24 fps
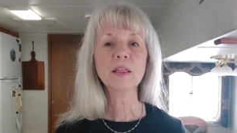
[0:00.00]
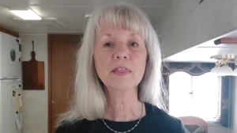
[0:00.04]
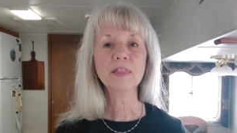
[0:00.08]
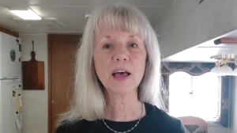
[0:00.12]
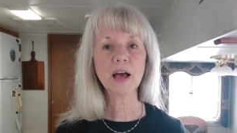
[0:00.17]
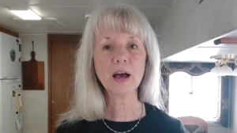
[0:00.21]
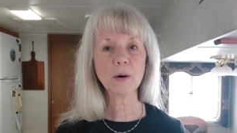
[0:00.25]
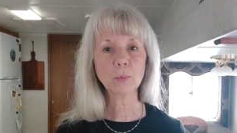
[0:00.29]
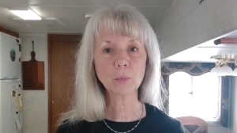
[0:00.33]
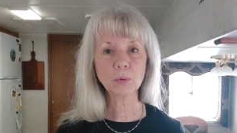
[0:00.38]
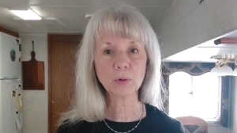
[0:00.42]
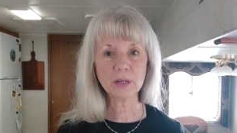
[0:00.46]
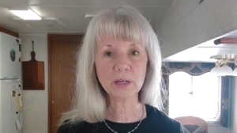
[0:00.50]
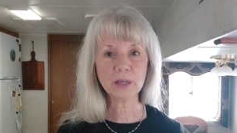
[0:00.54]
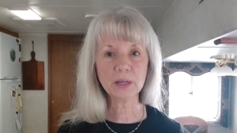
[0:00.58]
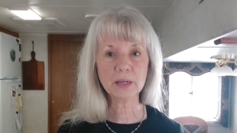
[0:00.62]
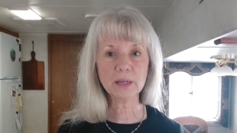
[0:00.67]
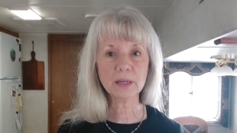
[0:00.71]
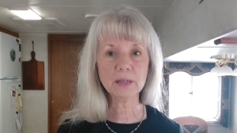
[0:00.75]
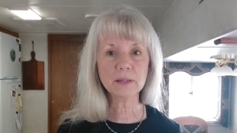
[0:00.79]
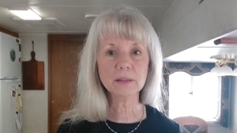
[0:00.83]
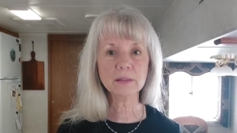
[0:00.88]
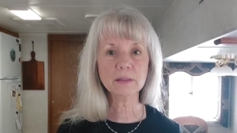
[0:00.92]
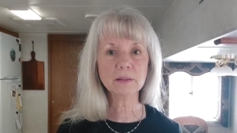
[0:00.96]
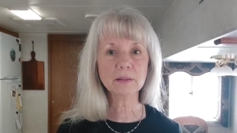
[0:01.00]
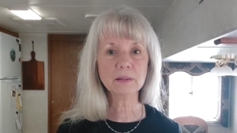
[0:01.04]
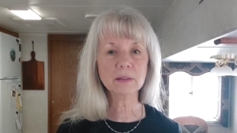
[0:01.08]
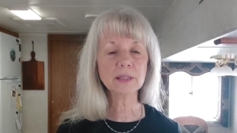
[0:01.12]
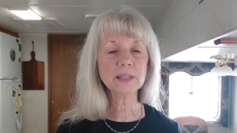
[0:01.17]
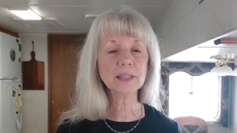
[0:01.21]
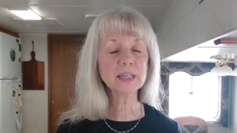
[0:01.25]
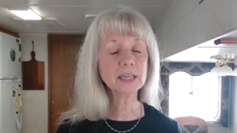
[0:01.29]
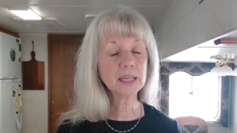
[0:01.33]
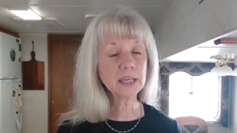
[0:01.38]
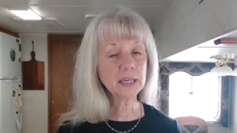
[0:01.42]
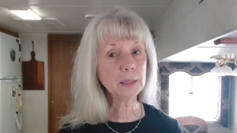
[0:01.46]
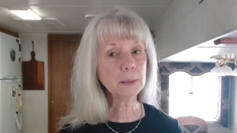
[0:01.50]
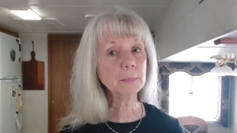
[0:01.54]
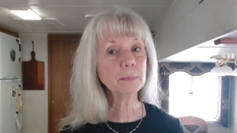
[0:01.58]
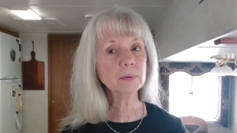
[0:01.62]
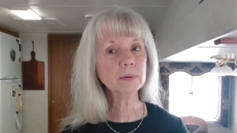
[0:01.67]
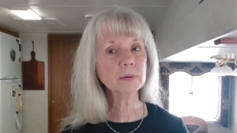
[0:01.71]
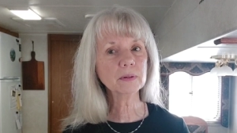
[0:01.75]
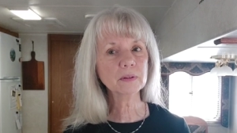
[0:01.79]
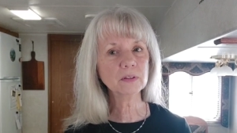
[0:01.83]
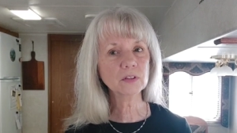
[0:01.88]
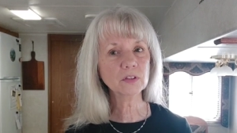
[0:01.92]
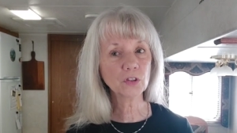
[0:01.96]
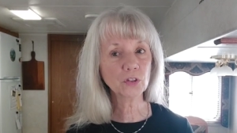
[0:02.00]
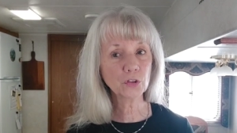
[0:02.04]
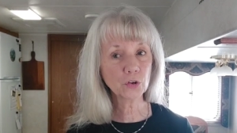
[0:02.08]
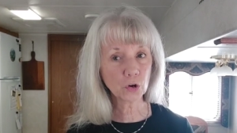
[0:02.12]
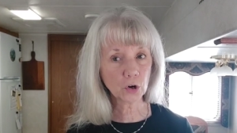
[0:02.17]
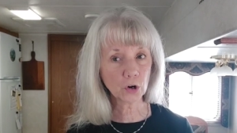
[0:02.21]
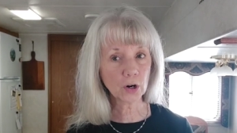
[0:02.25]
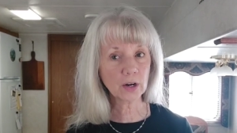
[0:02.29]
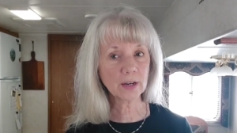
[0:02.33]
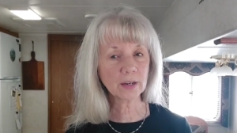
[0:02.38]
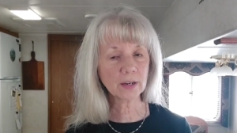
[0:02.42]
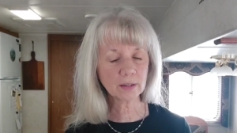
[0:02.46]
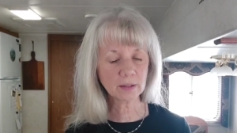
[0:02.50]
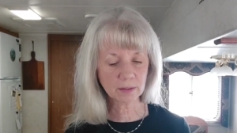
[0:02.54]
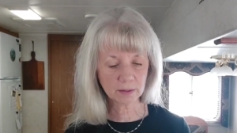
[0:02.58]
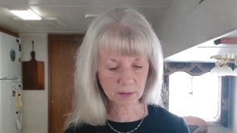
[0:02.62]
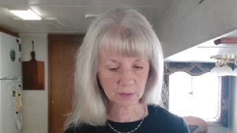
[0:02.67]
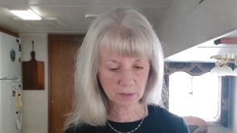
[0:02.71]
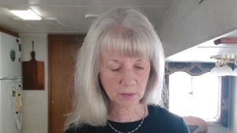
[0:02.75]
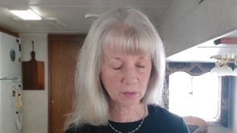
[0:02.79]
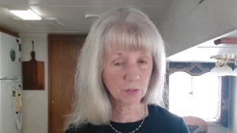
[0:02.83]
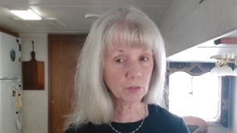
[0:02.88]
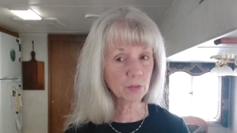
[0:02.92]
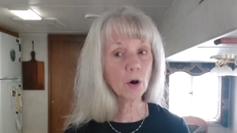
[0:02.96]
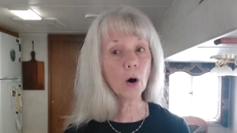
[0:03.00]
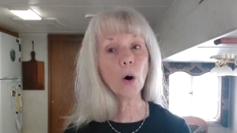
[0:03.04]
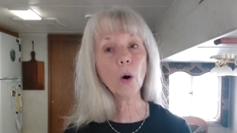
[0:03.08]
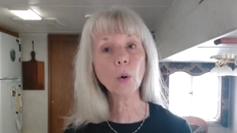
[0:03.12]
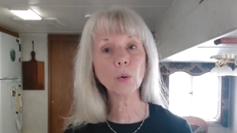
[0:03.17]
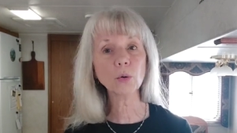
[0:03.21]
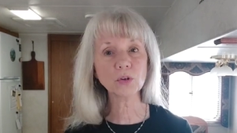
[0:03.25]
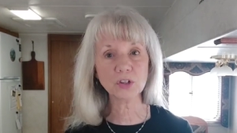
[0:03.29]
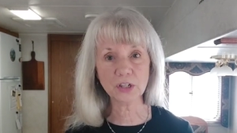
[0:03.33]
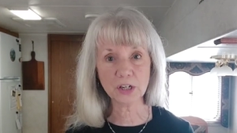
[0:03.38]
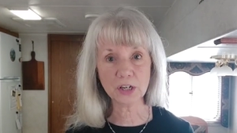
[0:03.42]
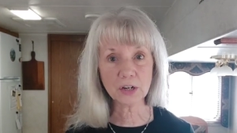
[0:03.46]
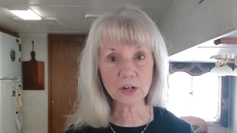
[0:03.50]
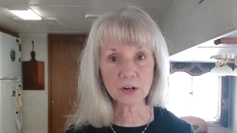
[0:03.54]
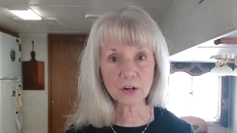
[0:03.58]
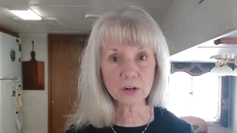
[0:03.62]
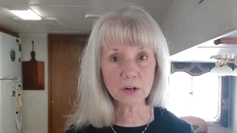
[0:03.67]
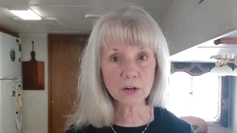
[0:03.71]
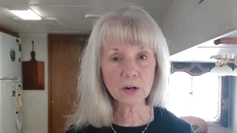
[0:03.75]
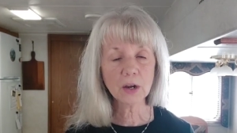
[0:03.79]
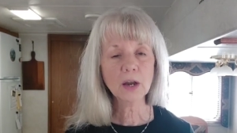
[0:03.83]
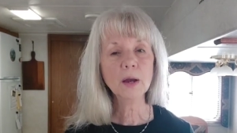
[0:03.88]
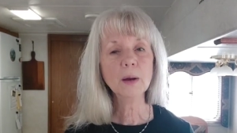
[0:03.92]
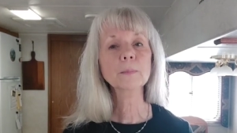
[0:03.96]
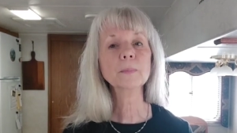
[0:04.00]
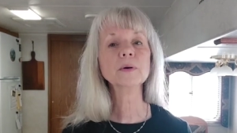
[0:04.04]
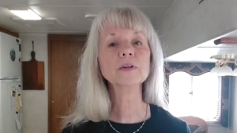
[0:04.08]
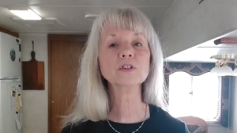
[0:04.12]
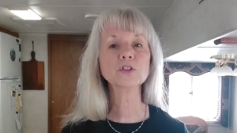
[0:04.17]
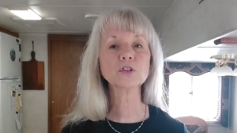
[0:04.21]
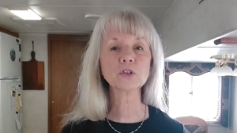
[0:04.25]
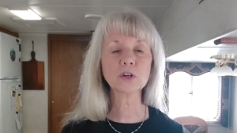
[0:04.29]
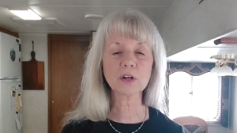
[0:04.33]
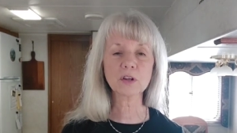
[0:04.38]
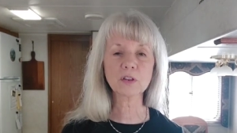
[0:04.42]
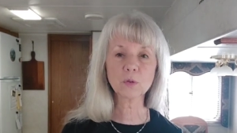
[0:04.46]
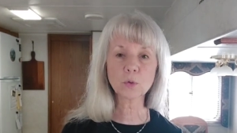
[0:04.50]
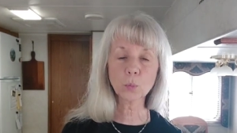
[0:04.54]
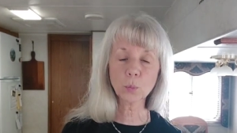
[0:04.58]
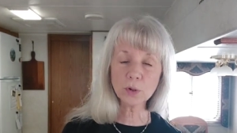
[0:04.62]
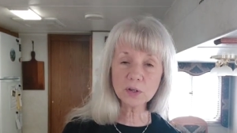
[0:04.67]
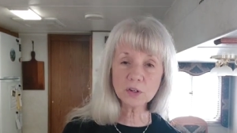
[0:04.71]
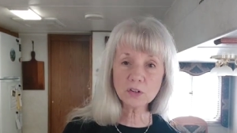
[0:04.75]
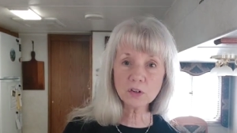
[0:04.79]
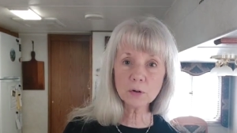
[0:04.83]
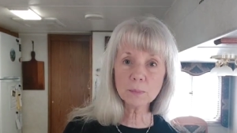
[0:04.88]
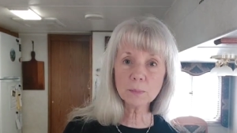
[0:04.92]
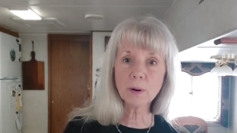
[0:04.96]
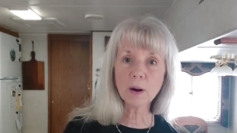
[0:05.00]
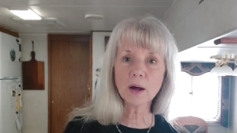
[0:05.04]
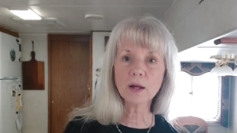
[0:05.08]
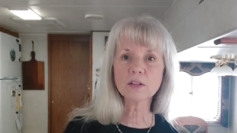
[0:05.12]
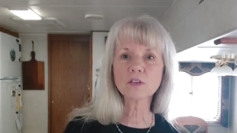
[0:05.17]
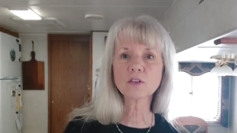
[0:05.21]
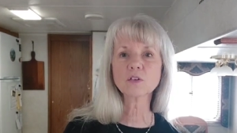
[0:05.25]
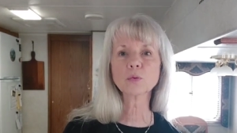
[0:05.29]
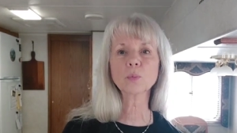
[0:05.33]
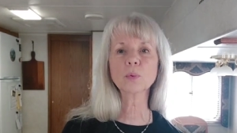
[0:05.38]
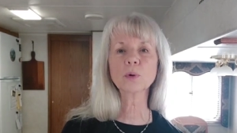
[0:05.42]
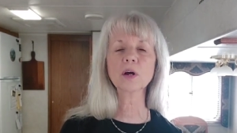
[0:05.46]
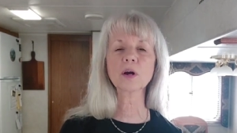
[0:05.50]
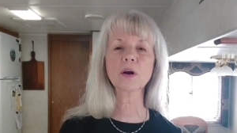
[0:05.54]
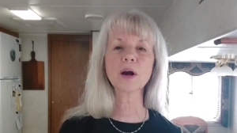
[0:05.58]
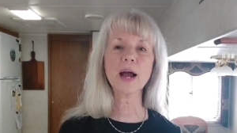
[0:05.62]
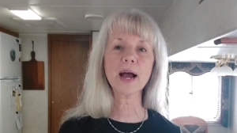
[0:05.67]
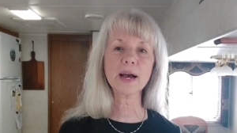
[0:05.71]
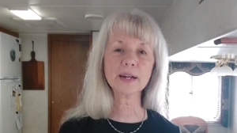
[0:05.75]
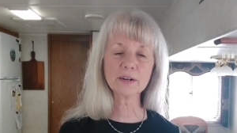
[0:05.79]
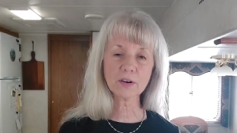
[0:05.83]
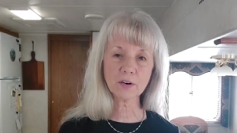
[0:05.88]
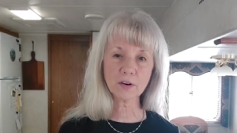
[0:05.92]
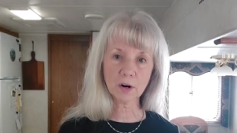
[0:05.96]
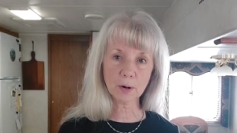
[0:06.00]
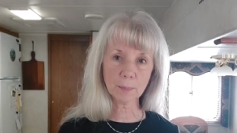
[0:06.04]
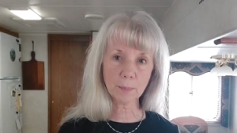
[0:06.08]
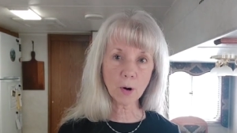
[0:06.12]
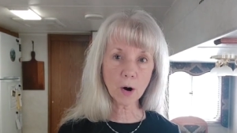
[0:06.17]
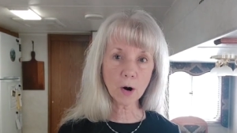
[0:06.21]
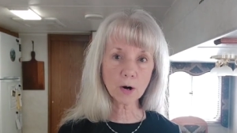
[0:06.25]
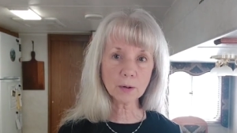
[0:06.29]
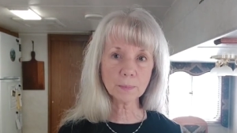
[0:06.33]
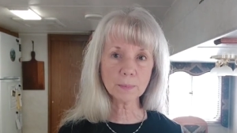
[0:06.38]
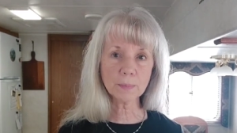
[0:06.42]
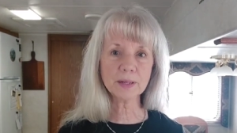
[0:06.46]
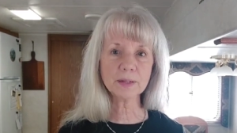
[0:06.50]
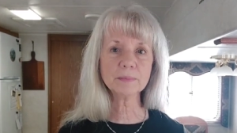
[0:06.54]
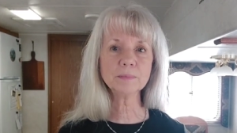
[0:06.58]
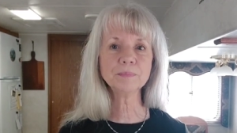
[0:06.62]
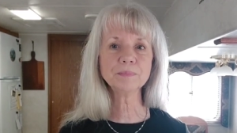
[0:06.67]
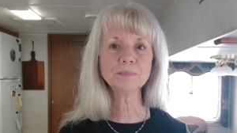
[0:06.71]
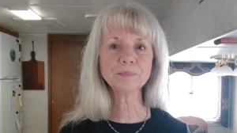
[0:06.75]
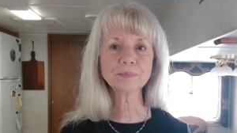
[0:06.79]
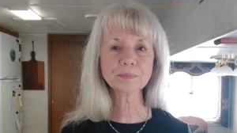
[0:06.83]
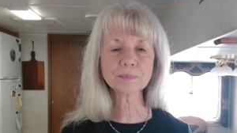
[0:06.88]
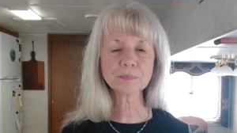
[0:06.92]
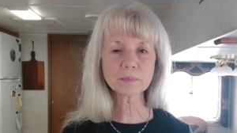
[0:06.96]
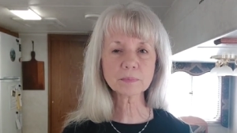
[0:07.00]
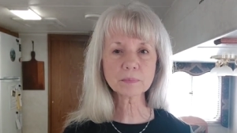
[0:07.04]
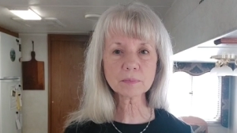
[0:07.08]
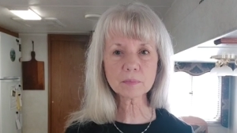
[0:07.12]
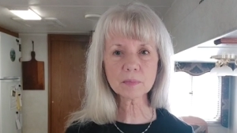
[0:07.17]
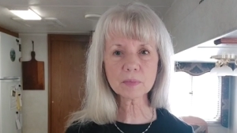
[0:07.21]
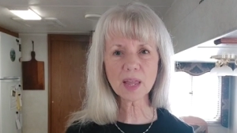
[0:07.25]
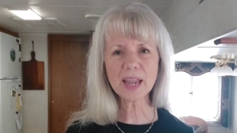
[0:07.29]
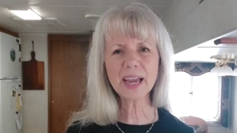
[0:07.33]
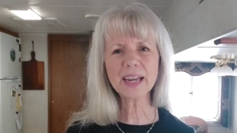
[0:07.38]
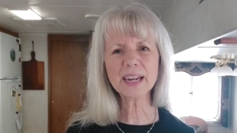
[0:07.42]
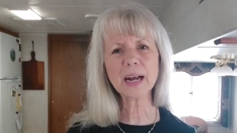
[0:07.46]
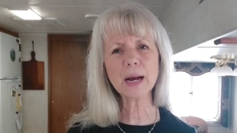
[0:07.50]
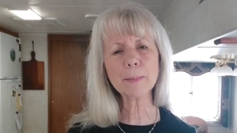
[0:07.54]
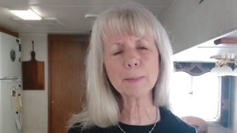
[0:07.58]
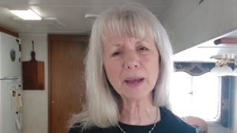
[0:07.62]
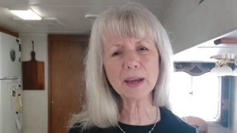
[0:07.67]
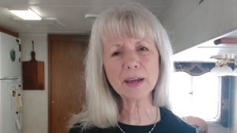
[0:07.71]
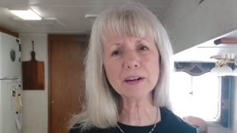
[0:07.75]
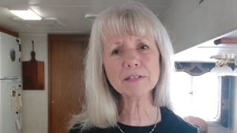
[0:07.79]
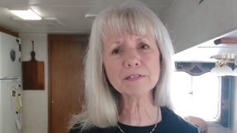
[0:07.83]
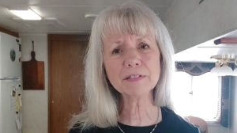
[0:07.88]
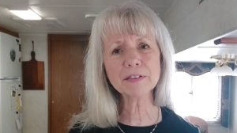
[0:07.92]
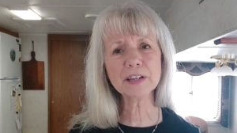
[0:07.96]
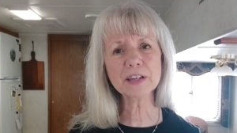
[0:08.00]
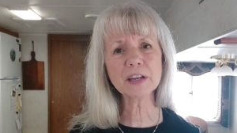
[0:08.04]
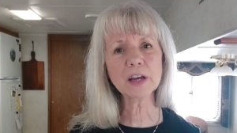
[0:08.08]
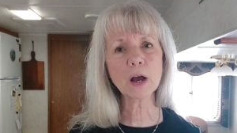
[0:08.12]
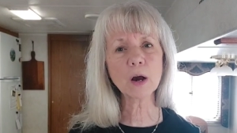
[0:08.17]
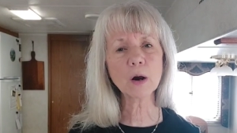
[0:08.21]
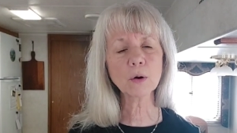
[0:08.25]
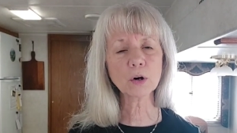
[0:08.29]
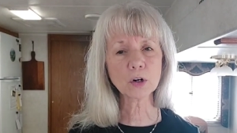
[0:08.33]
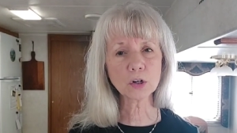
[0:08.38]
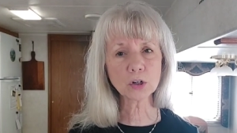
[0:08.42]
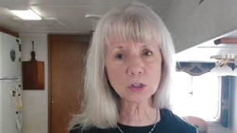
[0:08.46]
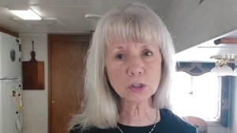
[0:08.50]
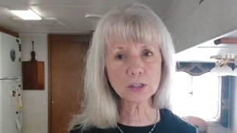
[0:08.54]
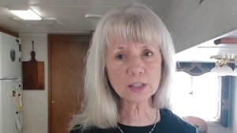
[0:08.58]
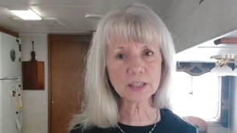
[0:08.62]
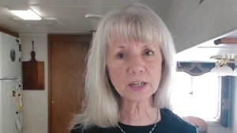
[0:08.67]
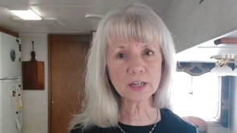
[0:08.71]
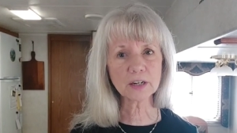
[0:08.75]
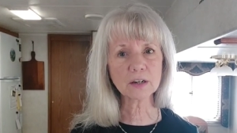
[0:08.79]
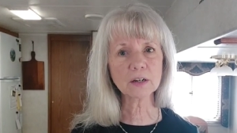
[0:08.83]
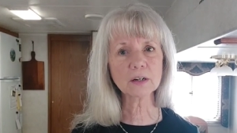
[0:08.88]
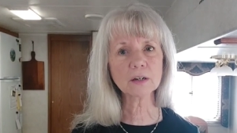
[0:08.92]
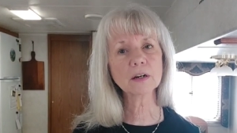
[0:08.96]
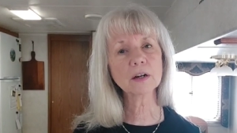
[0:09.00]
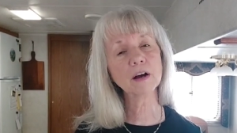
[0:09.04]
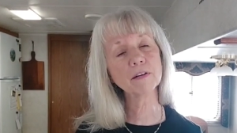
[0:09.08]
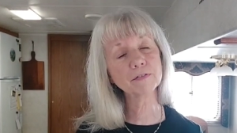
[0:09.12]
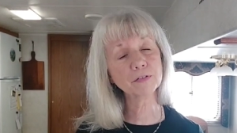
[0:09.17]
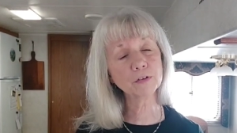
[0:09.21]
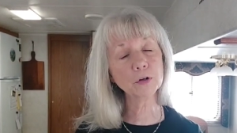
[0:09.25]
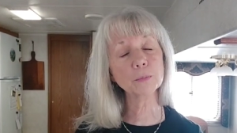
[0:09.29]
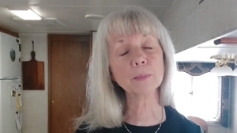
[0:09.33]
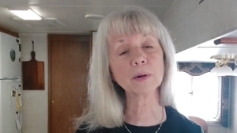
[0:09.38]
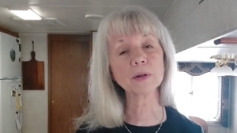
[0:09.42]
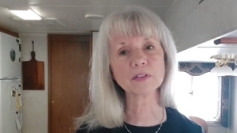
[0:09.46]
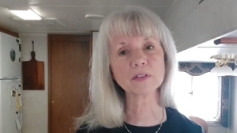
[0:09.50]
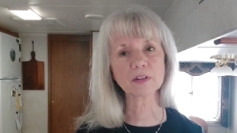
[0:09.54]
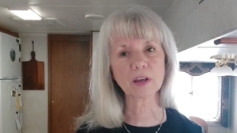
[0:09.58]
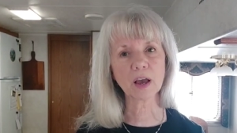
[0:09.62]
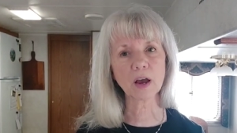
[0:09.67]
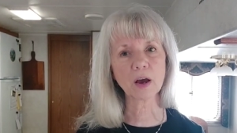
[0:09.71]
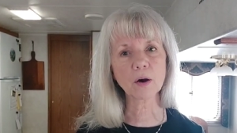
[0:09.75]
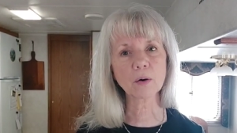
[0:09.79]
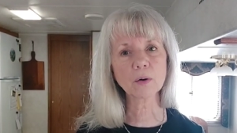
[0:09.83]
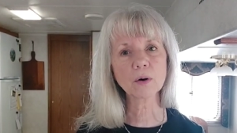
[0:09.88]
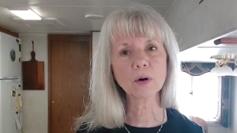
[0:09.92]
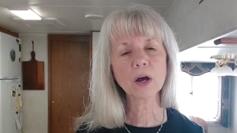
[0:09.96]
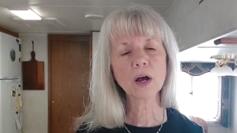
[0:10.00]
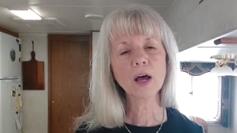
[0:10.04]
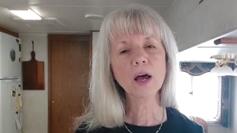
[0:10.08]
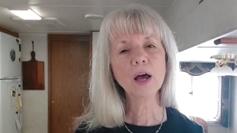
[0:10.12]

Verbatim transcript: that we keep during the whole year. But during the winter months, we are at our apartment and I made a video earlier, a few months ago,